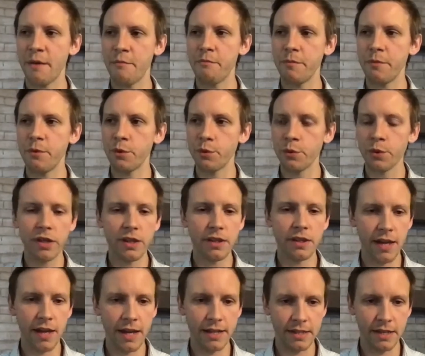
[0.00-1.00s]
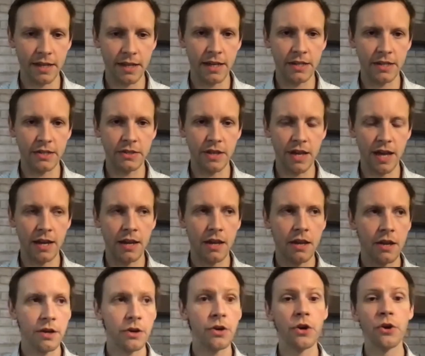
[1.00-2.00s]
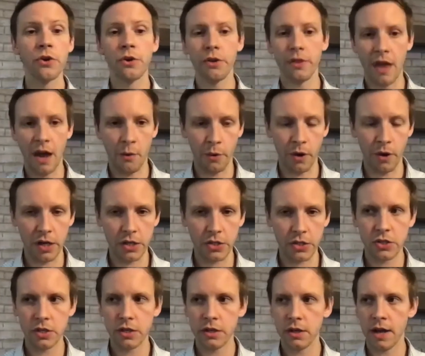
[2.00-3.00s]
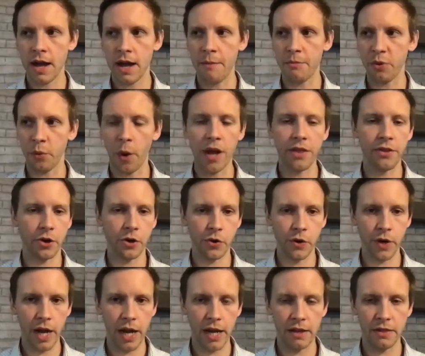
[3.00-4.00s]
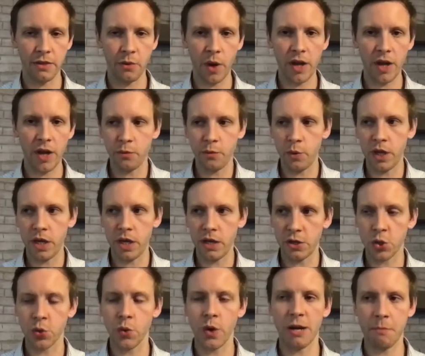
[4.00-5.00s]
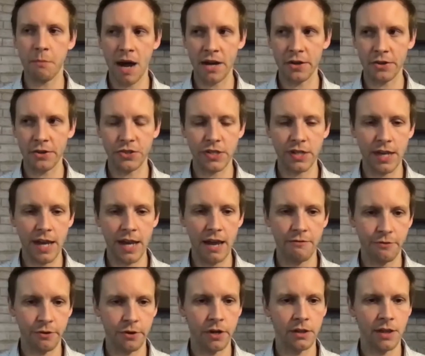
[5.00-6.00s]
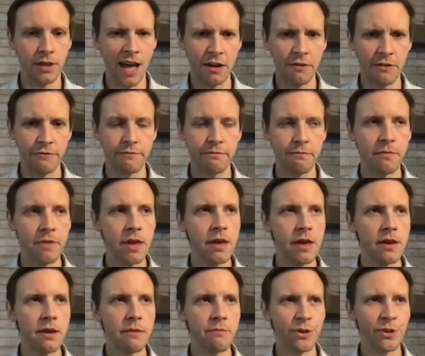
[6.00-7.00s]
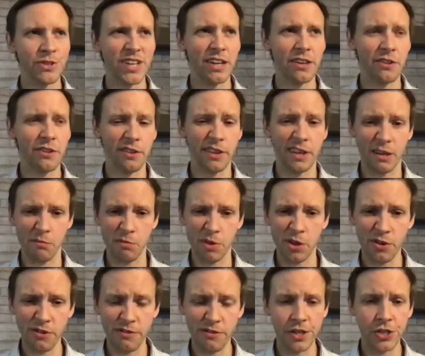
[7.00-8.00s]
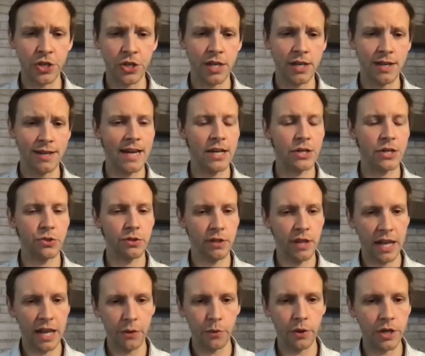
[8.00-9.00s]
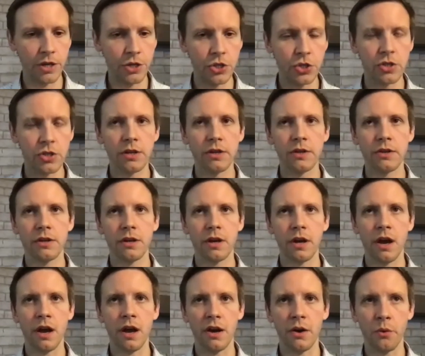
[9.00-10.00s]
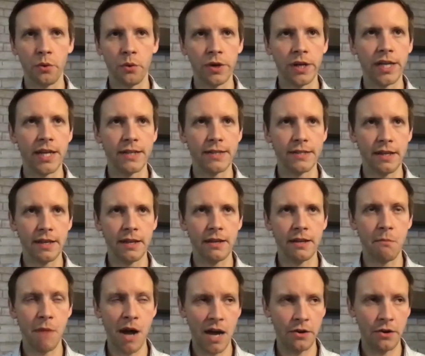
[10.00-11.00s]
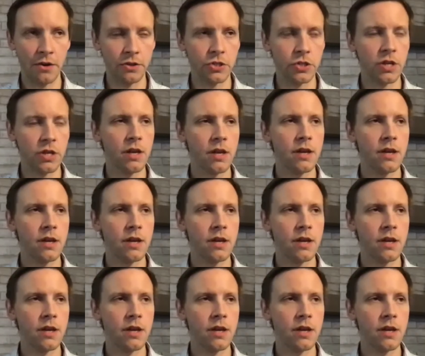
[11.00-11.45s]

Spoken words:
Really, the idea is that neural networks, the way they're created, the way that we train models today for a lot of particularly computer vision and natural language oriented models,